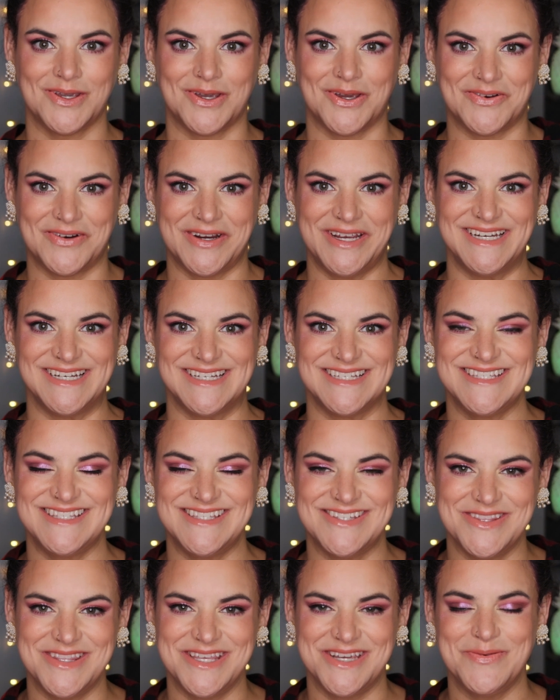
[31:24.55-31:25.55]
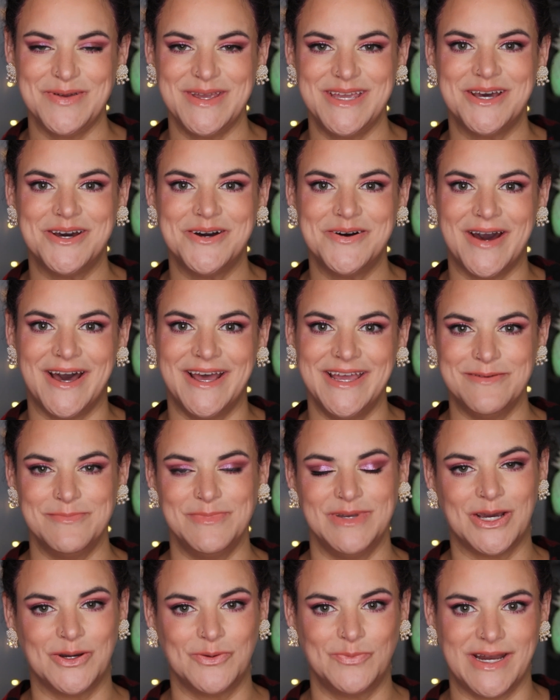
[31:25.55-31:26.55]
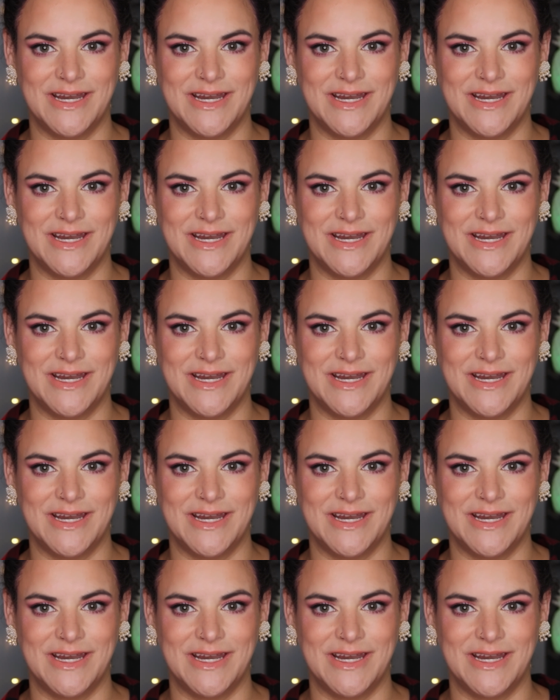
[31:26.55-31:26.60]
All right, so there we go. I am now